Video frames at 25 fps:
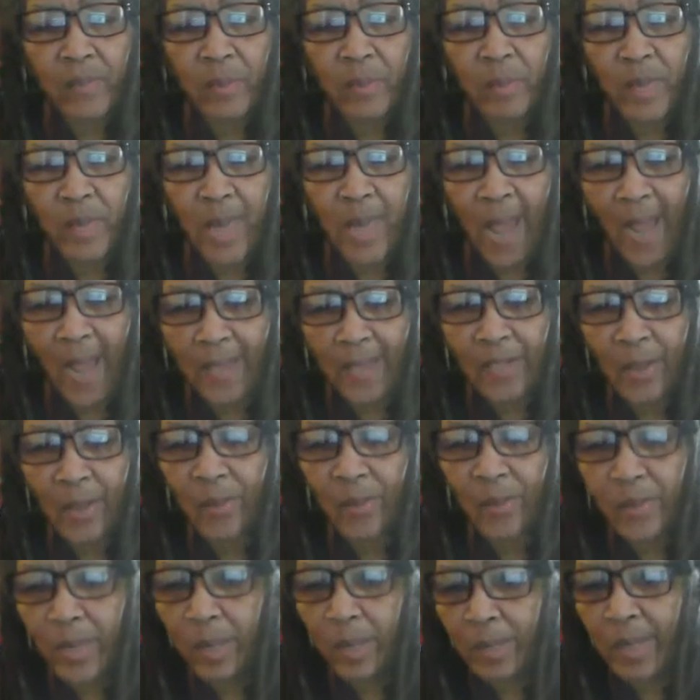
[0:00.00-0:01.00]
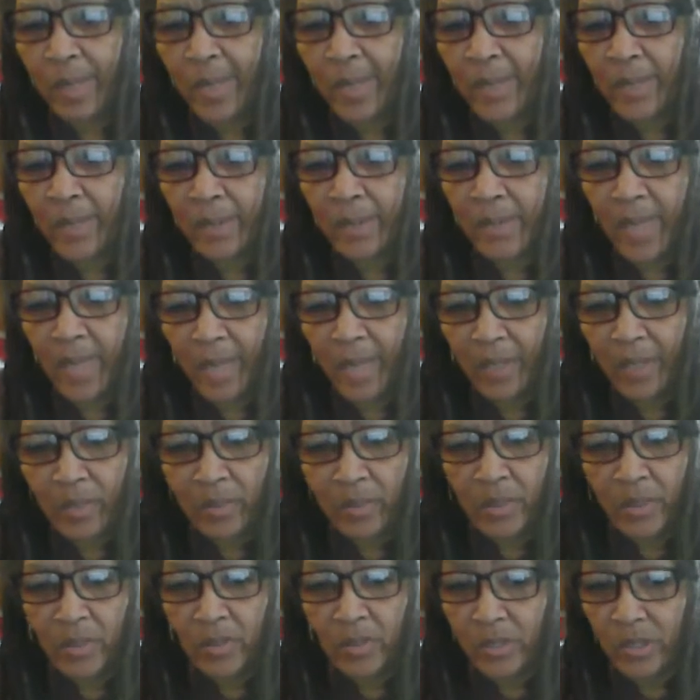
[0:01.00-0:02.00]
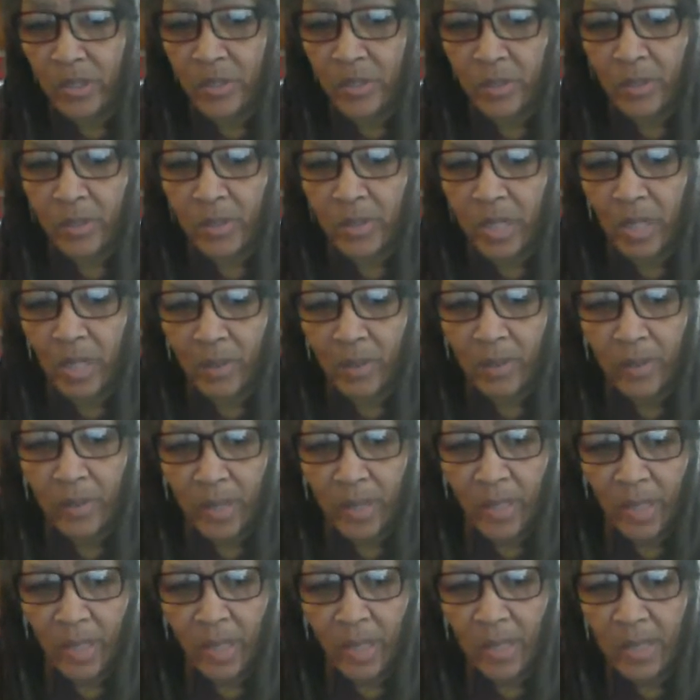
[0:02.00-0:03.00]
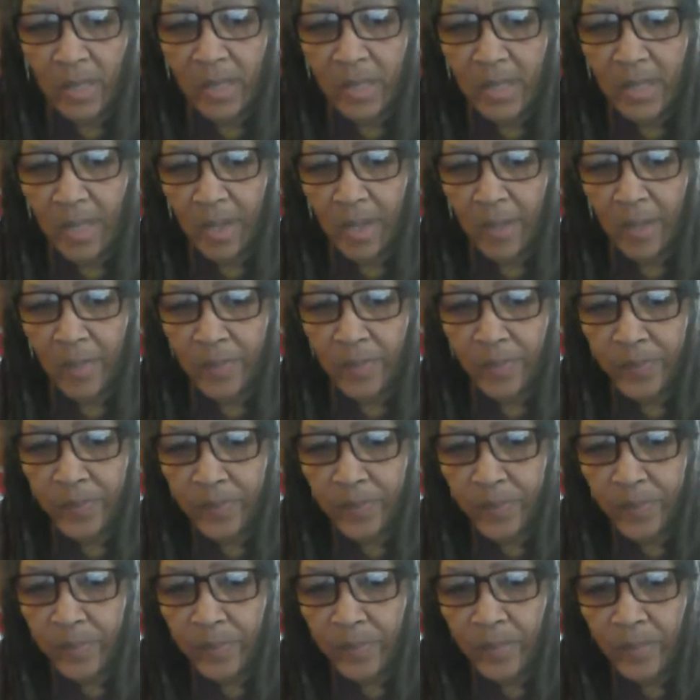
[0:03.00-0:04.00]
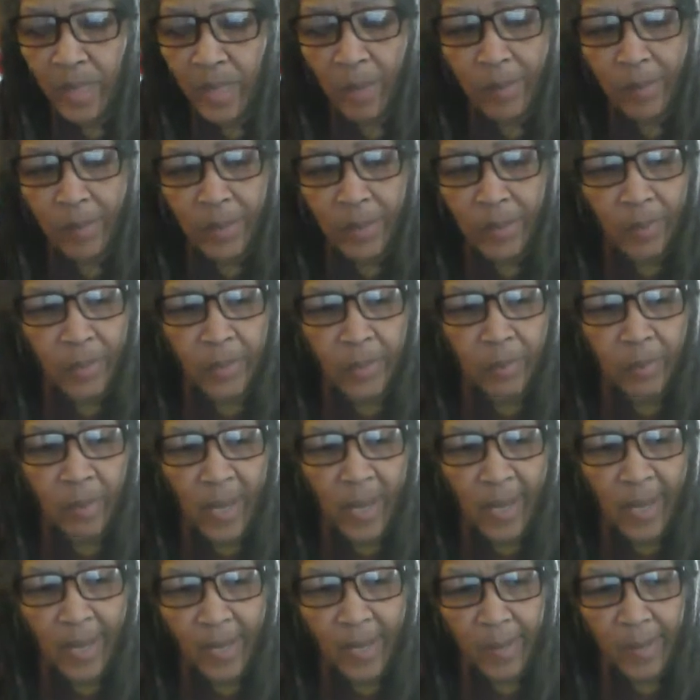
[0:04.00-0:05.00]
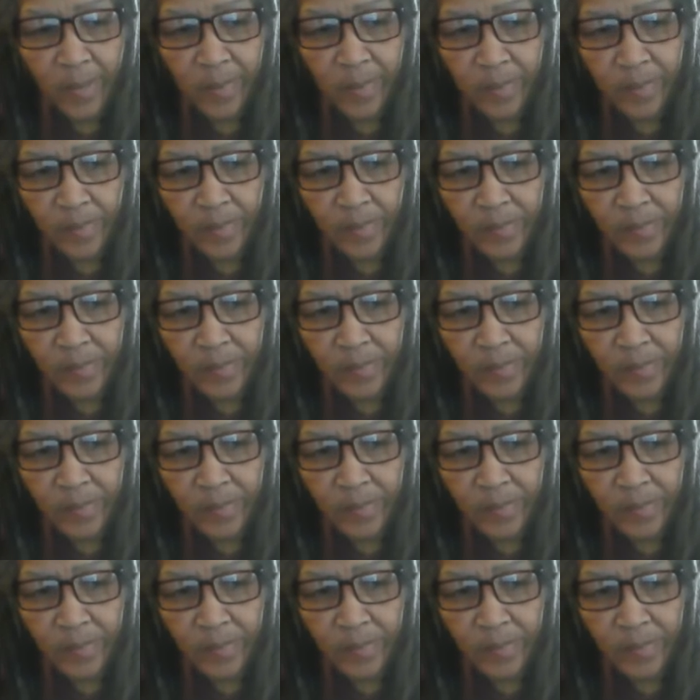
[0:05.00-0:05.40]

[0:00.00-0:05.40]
them and I don't? And I'm like, okay, you and your sister don't. So I'm going to put my um